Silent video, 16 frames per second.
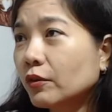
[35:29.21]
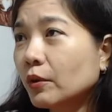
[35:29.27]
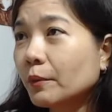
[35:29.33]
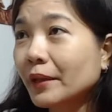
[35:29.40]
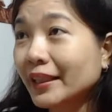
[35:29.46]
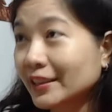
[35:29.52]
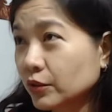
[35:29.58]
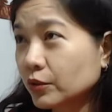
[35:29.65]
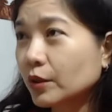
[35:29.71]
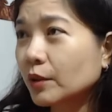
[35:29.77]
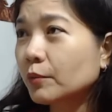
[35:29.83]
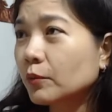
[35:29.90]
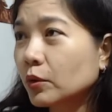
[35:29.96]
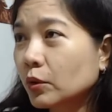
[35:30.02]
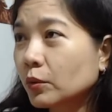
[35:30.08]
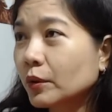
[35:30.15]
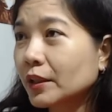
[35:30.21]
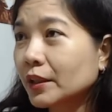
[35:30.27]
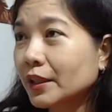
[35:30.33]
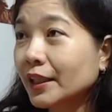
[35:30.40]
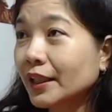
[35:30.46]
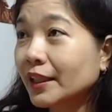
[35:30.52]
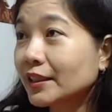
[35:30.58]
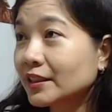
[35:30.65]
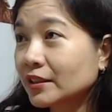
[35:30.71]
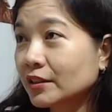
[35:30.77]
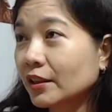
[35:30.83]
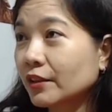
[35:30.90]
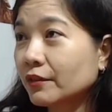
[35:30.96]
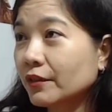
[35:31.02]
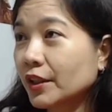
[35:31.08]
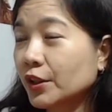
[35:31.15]
from extreme cruelty and
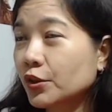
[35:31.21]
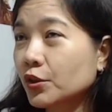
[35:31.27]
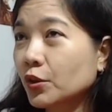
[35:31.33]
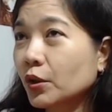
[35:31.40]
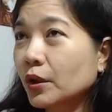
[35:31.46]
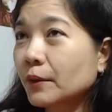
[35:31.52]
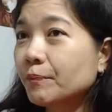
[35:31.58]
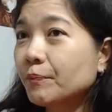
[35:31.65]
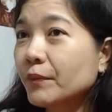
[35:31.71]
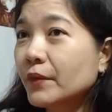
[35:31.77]
starvation,